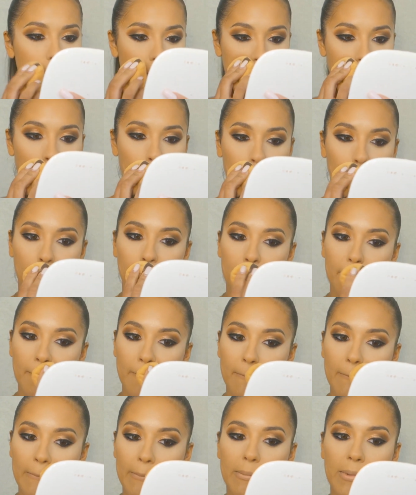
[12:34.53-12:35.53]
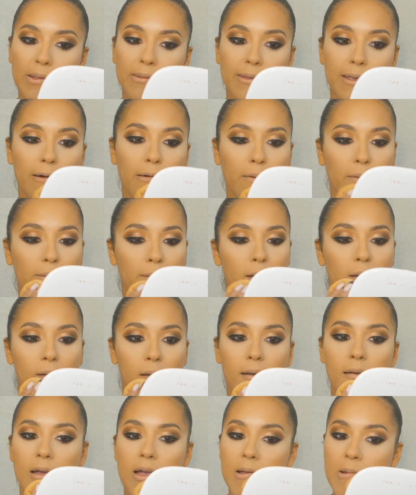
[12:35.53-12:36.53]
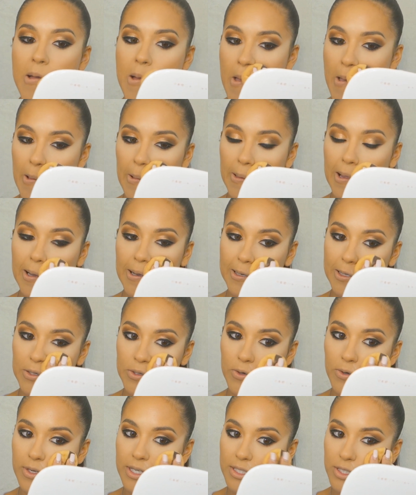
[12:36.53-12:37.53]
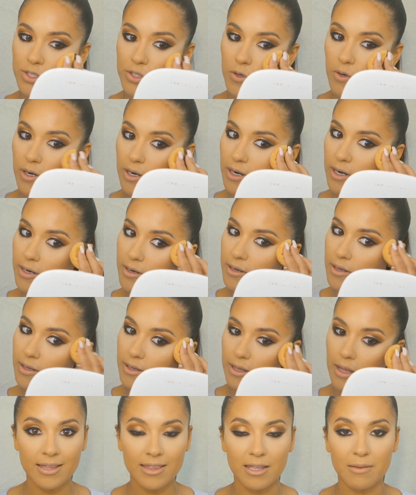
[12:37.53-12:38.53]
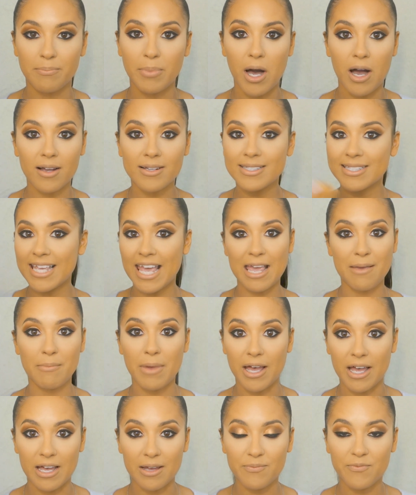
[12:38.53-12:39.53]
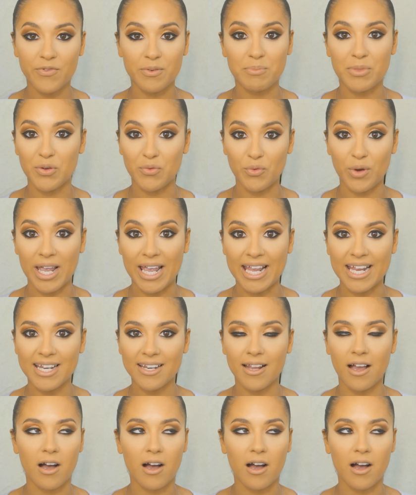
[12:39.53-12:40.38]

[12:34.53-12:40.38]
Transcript: Yep. So, long story short, the box came up from the rain.